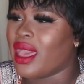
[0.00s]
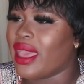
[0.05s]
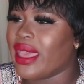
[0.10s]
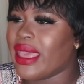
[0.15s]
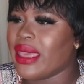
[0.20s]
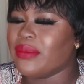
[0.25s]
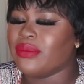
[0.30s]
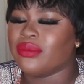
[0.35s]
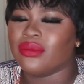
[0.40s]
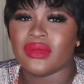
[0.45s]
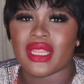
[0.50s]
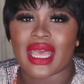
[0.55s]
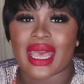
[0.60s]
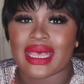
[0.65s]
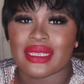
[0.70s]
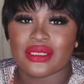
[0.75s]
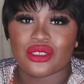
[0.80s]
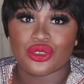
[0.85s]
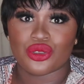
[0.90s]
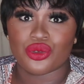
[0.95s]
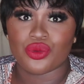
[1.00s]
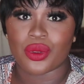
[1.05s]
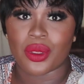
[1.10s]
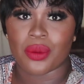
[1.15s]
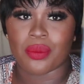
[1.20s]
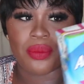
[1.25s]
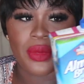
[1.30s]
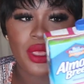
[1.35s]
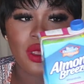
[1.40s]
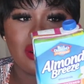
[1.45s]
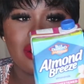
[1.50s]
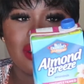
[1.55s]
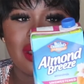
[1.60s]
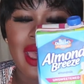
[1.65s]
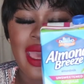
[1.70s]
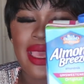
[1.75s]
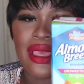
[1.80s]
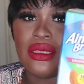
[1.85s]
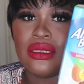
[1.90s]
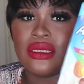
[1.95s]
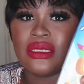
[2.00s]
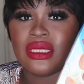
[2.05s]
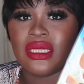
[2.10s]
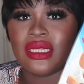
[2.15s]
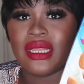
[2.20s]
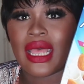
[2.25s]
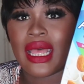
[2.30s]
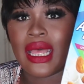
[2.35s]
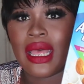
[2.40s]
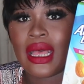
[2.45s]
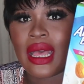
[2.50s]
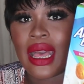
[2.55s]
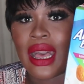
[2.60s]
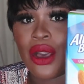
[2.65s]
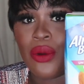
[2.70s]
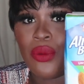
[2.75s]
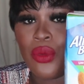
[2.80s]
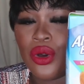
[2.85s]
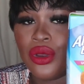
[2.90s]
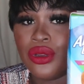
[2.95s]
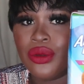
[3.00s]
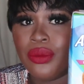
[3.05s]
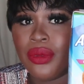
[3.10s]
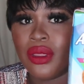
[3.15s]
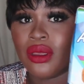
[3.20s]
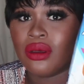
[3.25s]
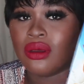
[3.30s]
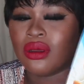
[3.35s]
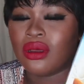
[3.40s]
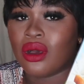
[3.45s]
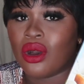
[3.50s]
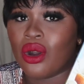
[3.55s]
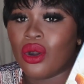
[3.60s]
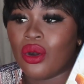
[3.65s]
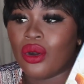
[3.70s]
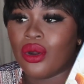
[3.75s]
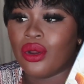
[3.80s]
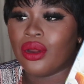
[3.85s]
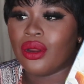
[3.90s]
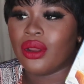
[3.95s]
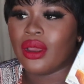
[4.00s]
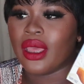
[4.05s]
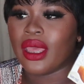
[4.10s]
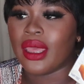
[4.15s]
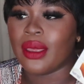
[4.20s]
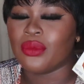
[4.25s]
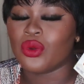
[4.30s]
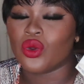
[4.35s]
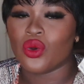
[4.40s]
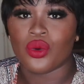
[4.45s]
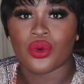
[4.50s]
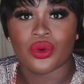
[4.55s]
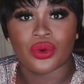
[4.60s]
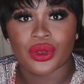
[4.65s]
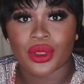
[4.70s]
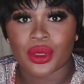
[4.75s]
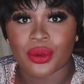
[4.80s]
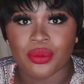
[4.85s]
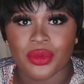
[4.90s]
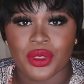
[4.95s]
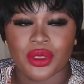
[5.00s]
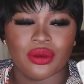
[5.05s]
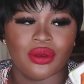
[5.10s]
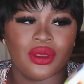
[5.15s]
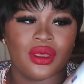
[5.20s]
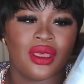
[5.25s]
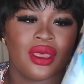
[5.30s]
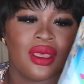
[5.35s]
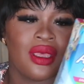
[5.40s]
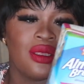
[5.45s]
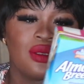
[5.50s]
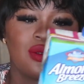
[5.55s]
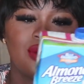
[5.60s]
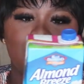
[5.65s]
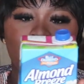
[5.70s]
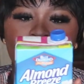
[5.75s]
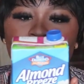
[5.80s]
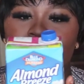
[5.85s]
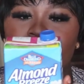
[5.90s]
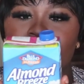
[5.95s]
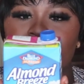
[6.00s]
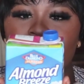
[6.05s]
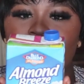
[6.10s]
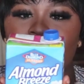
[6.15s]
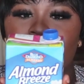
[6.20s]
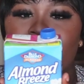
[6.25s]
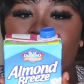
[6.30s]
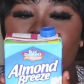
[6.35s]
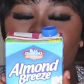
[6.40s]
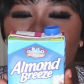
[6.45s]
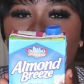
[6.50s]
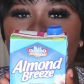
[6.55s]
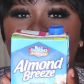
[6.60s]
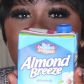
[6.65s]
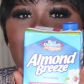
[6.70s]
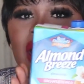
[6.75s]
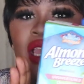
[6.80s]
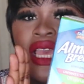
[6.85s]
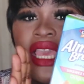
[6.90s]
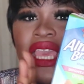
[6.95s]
that has to do with milk, I use either almond milk or coconut milk. So it depends.